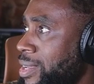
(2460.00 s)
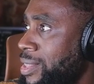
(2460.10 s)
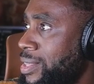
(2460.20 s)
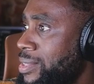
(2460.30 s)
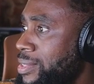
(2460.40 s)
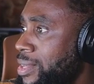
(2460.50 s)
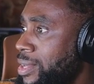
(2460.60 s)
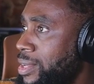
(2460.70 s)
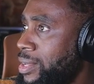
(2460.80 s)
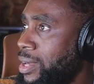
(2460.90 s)
this
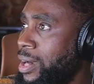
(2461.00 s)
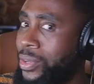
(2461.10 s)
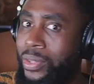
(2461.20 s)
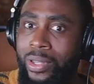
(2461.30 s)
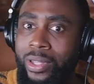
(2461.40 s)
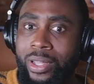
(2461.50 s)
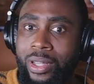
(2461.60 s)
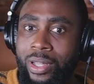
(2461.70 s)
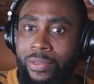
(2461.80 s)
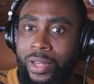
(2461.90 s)
article
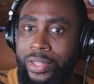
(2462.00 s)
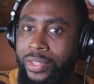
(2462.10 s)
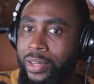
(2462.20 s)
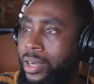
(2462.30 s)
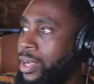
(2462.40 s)
front and center.